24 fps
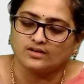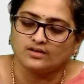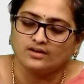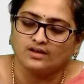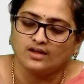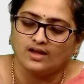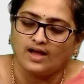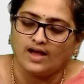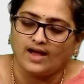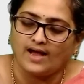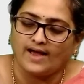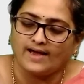
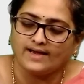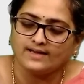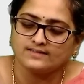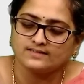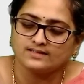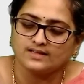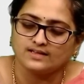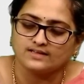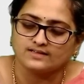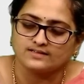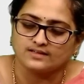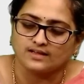acts
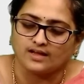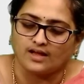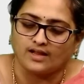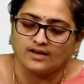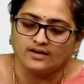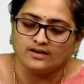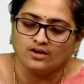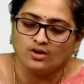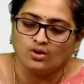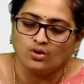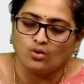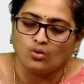as an
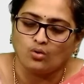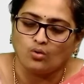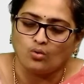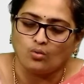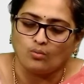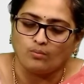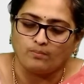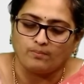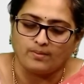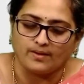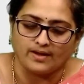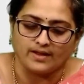
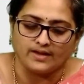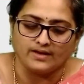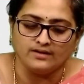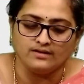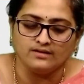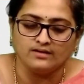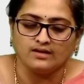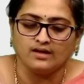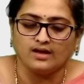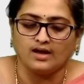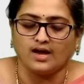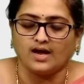open,
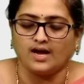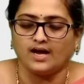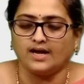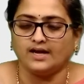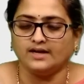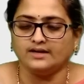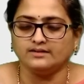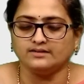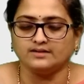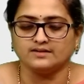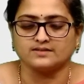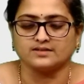
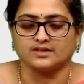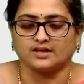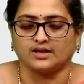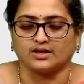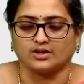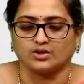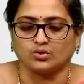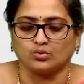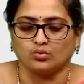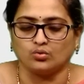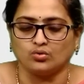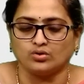and the
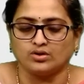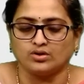circuit